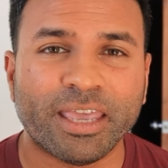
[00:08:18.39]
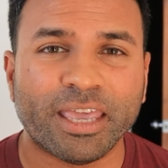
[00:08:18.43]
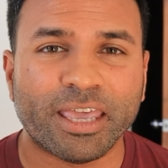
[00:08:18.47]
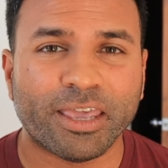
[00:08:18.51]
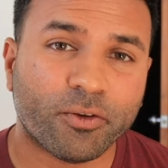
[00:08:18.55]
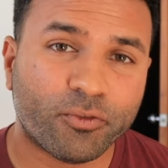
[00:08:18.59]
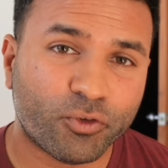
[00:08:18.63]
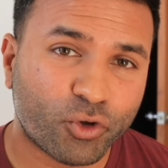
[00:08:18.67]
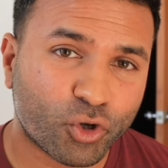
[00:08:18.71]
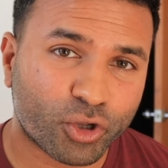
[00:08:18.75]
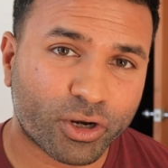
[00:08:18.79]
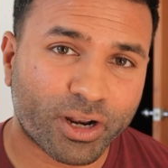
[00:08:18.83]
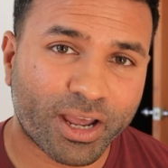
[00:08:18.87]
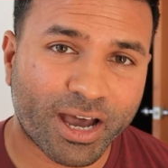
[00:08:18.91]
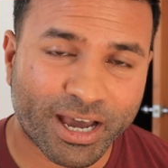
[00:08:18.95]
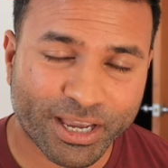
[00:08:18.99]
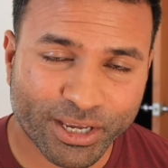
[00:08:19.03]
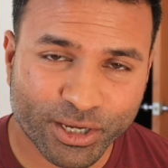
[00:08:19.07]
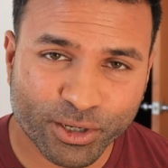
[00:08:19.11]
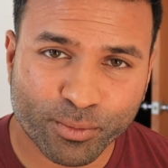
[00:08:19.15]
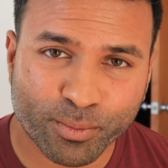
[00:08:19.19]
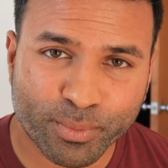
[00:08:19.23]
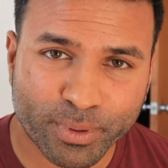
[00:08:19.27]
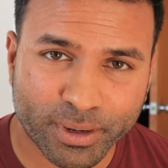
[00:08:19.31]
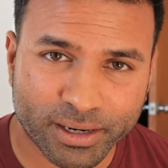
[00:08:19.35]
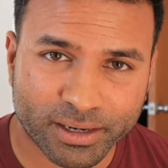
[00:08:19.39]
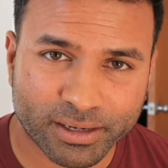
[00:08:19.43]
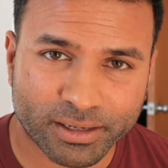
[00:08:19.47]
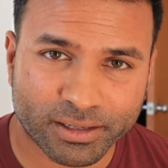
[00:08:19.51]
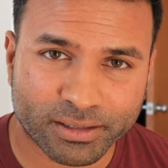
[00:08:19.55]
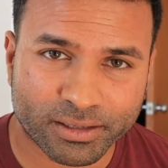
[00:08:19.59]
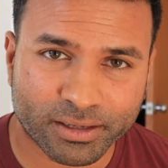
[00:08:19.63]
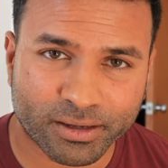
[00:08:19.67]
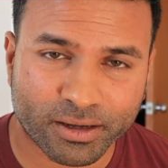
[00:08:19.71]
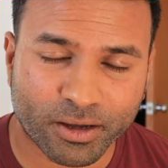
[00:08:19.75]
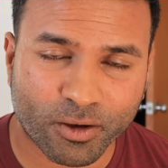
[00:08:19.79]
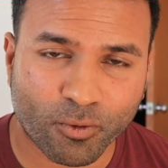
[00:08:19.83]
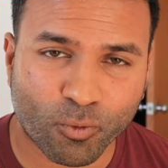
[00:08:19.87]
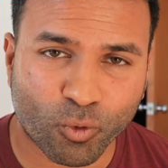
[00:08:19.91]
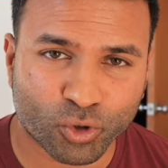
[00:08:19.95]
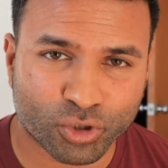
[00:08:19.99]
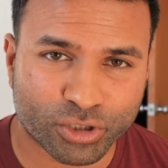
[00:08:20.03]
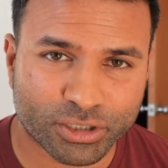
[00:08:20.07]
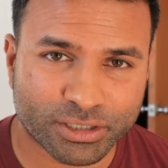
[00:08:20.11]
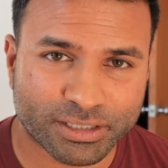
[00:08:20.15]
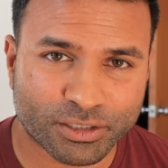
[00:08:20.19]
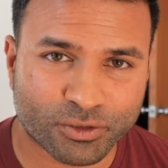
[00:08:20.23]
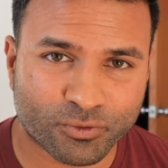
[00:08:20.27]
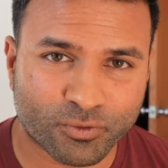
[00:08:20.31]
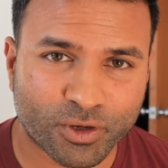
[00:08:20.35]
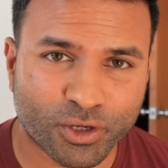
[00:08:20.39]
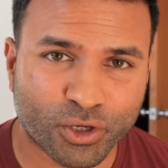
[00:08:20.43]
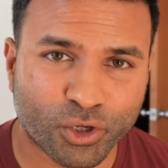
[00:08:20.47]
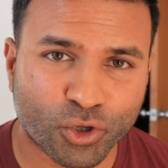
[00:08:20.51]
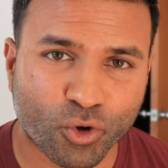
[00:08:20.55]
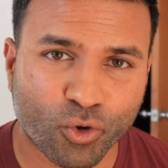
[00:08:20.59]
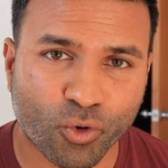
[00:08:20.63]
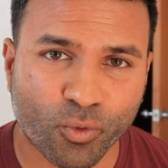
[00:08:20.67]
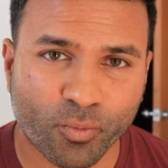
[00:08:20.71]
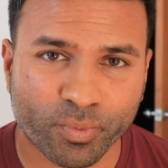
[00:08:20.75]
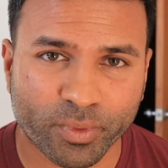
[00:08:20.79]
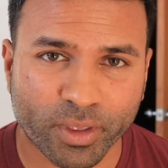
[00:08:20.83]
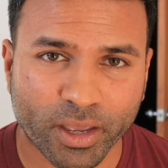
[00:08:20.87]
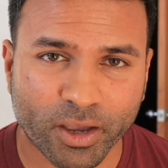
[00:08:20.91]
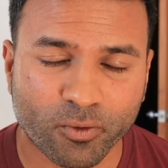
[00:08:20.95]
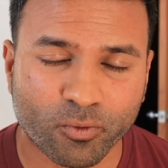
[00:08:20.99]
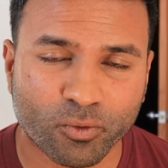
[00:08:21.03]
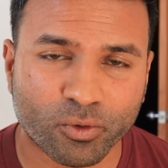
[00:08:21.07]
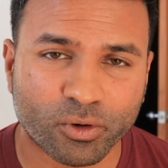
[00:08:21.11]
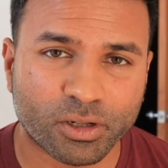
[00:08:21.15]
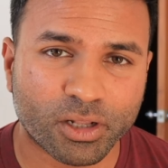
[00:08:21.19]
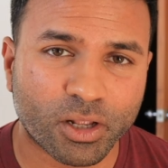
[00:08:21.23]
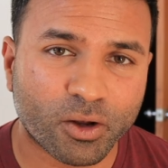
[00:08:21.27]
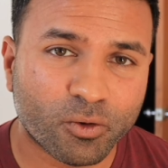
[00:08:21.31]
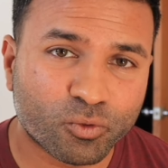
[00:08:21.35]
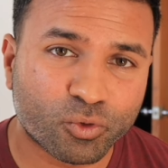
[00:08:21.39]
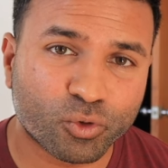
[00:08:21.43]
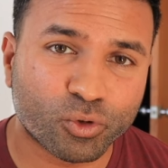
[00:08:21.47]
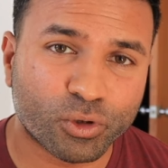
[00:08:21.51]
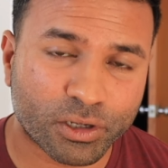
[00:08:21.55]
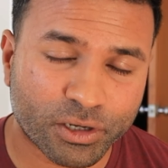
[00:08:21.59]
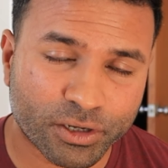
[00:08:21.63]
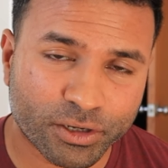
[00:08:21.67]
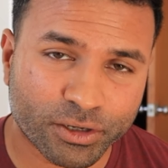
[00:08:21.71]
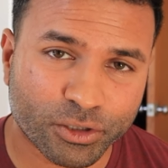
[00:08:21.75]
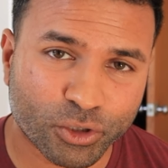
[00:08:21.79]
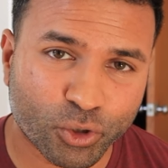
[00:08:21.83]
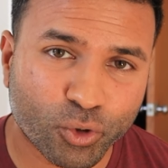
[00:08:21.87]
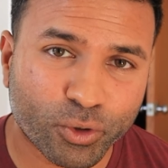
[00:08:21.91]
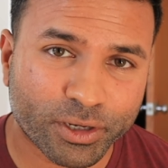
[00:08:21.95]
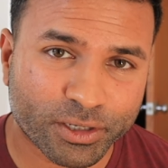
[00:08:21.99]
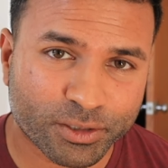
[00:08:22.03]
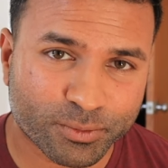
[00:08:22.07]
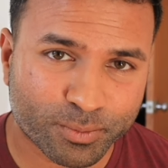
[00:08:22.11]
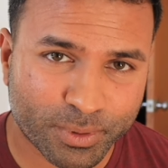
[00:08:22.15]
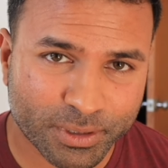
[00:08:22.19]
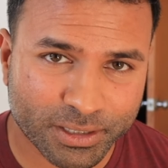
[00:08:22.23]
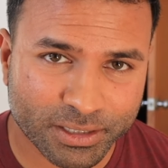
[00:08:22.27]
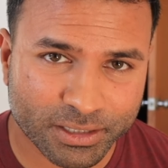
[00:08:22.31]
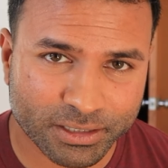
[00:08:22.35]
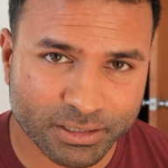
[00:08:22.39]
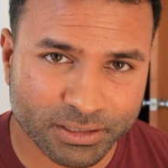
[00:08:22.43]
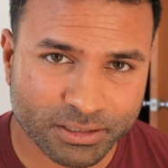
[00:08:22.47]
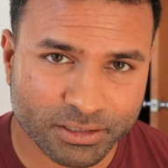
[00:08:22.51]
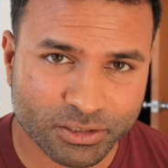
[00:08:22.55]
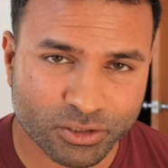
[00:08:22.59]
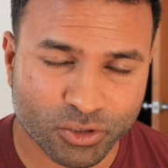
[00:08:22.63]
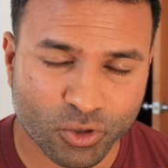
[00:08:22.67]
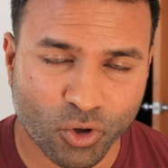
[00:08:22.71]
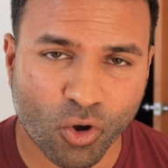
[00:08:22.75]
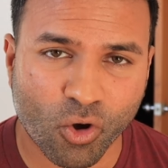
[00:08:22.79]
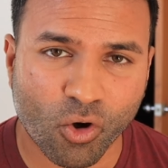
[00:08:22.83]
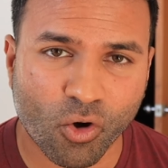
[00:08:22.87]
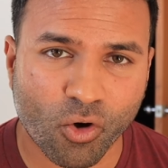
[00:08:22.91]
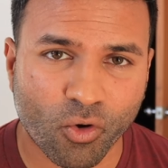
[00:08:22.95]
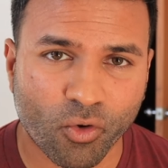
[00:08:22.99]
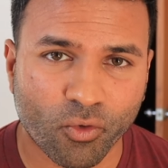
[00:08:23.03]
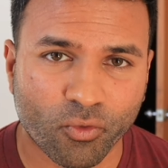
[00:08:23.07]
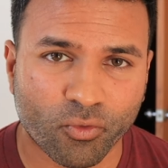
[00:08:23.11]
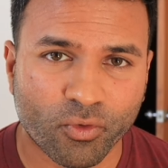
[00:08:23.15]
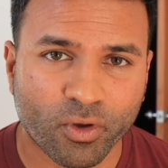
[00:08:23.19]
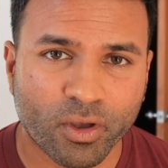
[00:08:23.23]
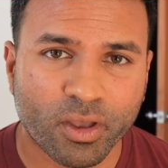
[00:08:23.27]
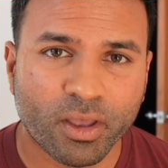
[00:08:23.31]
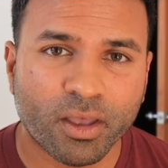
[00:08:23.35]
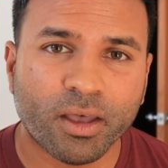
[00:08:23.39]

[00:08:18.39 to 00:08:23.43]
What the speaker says: If you are a higher belt watching this video, I would love to learn your experience of